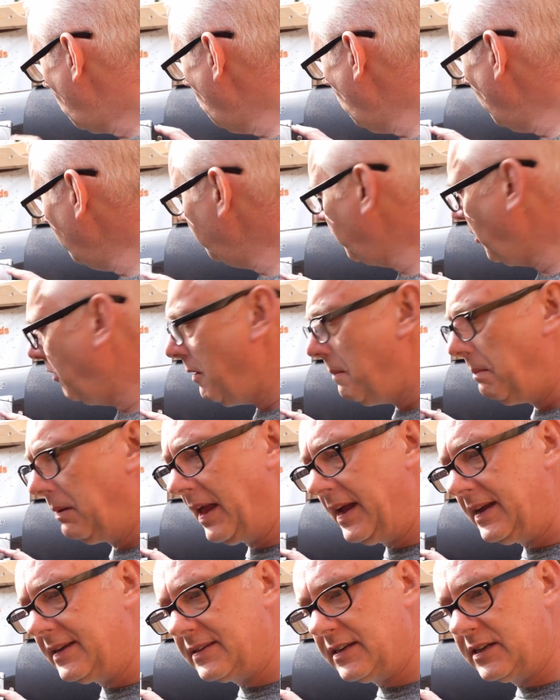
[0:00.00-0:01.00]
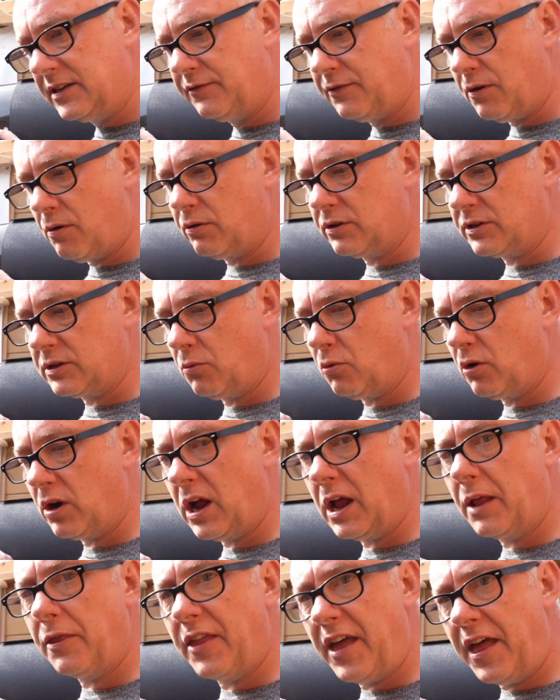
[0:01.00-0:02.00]
Once I replace this focuser, what
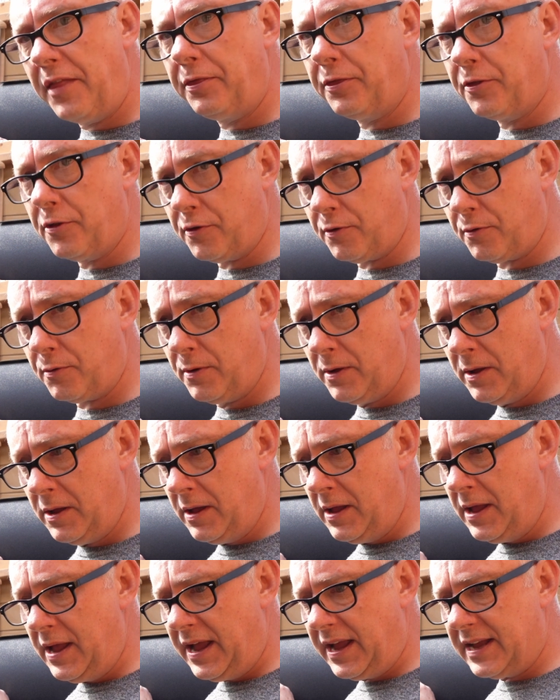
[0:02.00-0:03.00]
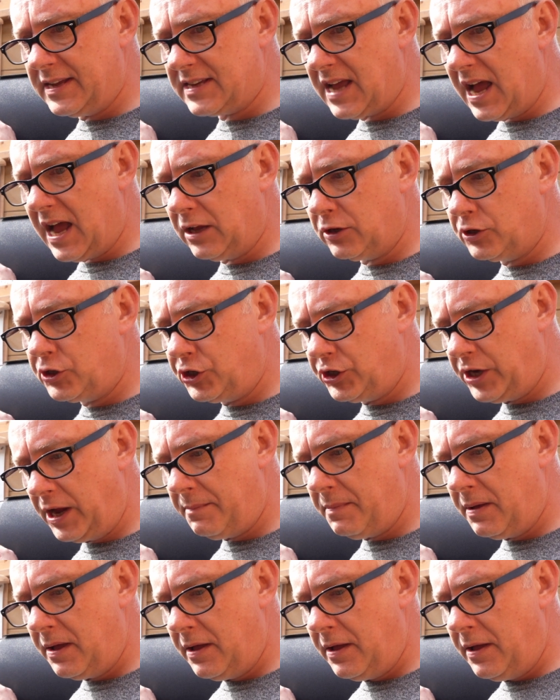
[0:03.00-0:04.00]
I'll then do is I'll
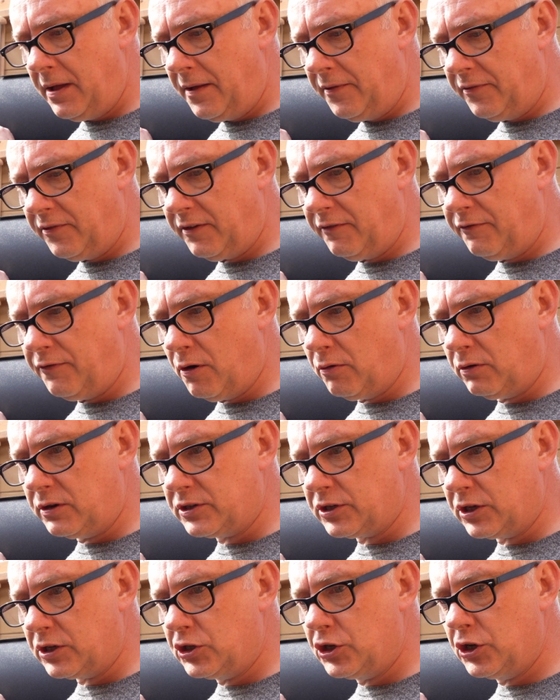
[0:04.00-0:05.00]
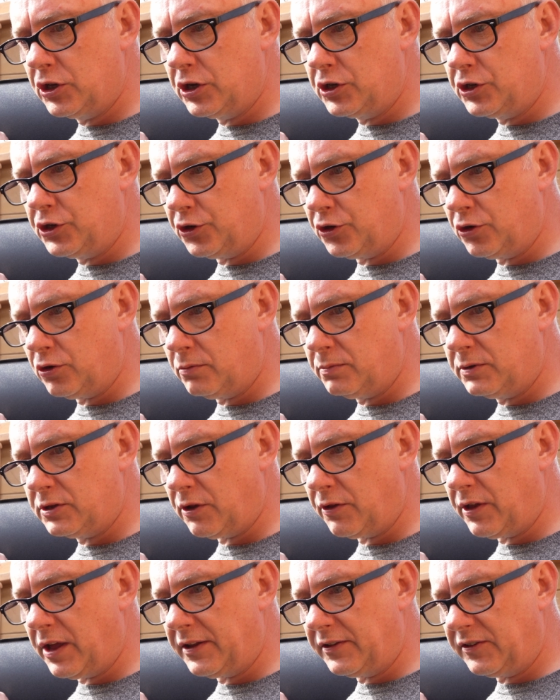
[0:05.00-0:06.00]
shim the focuser to the tube
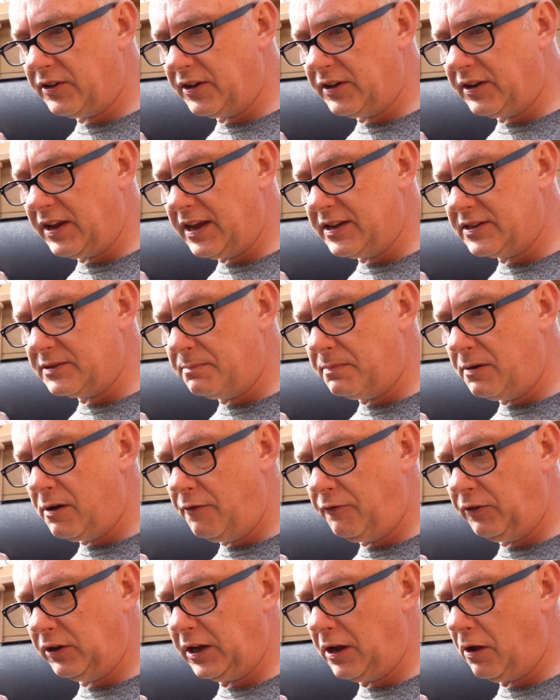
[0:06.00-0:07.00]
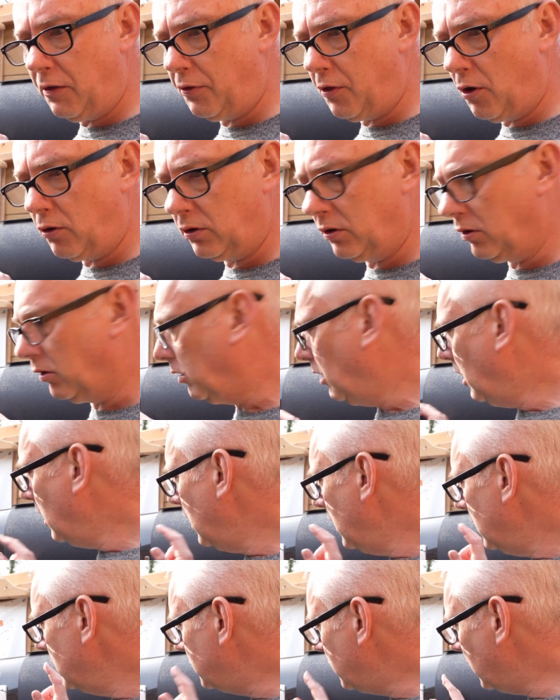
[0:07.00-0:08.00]
so that it is perfectly orthogonal
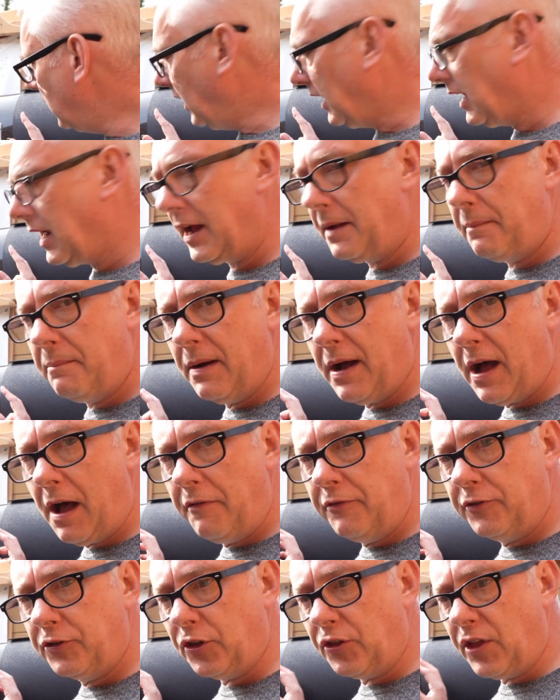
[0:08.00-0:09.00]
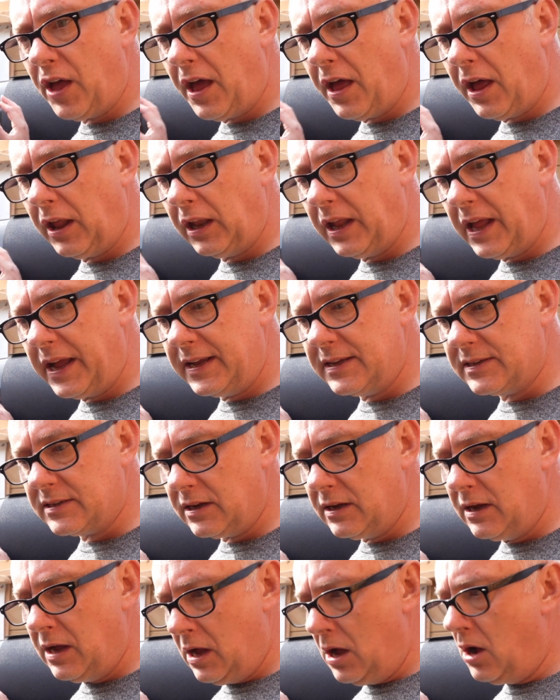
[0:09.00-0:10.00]
to the light path so that a
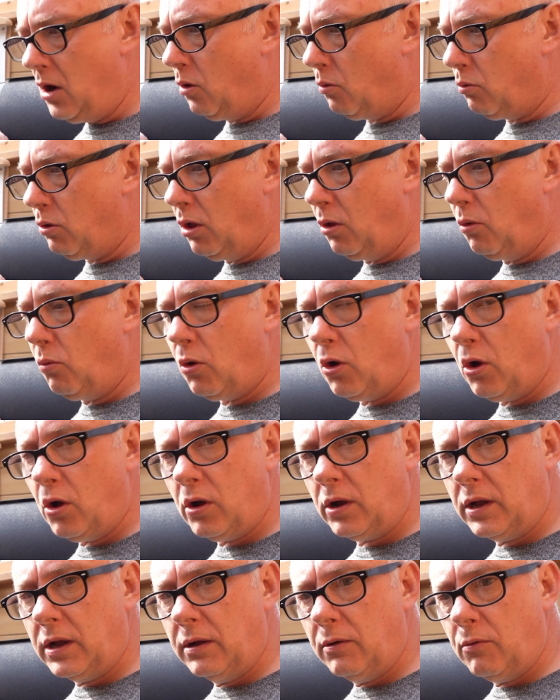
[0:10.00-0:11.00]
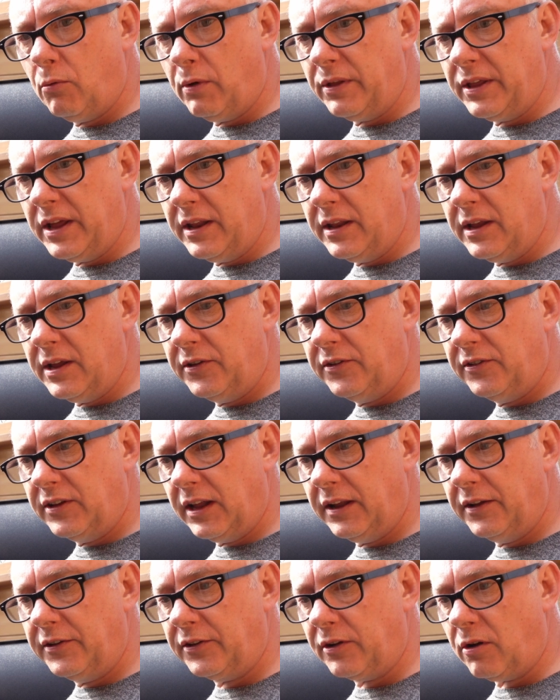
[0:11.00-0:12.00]
laser will work within this
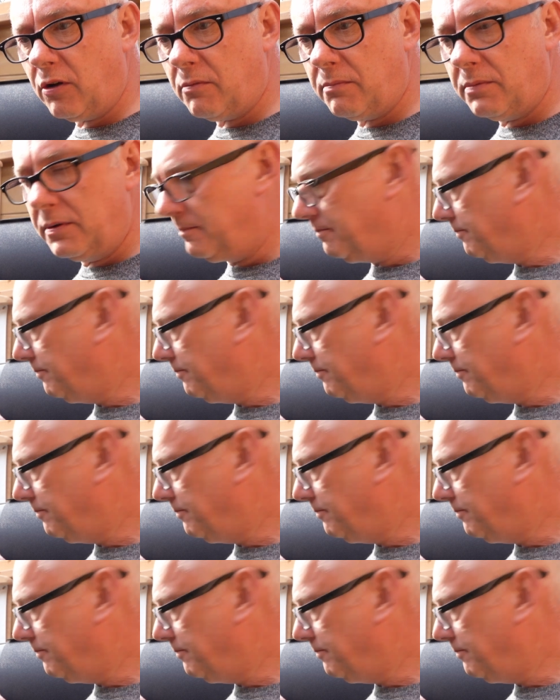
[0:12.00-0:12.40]
telescope.